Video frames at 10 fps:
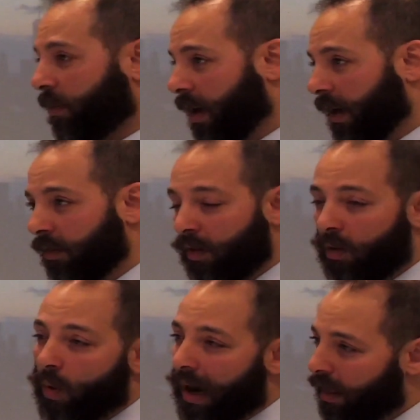they want, or
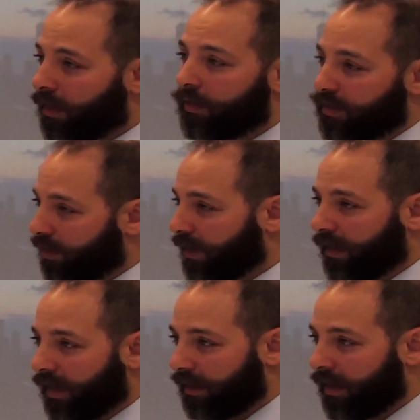a wallet or
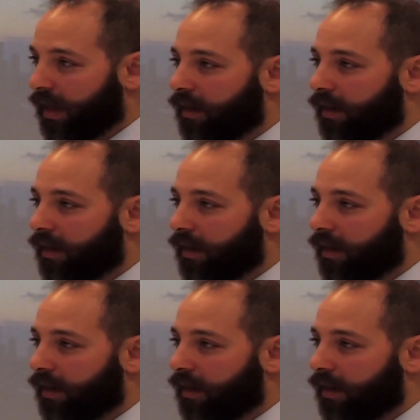something like that.